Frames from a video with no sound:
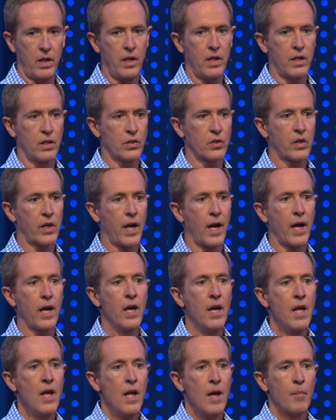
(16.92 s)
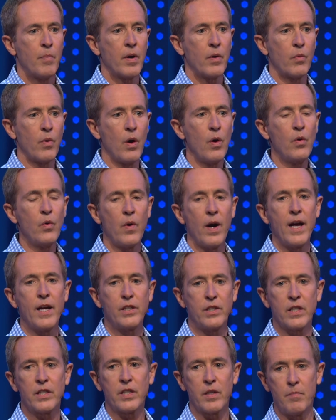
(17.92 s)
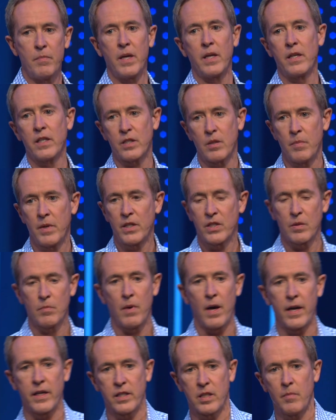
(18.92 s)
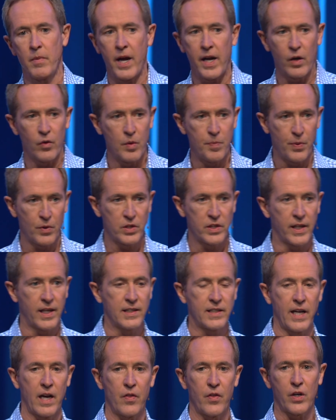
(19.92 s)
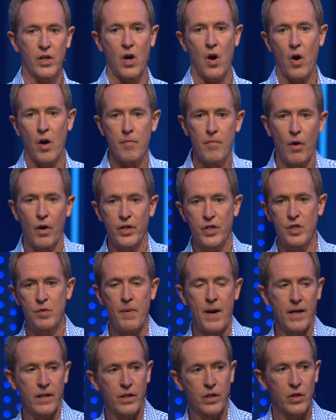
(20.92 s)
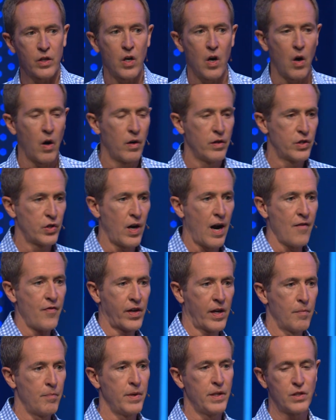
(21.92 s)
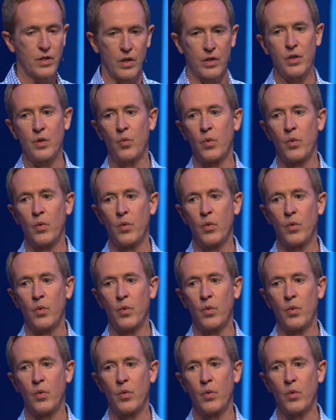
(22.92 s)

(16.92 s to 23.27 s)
is, okay? But road rage doesn't mean some angry person gets out of their car and marches back to your car in traffic and beats on your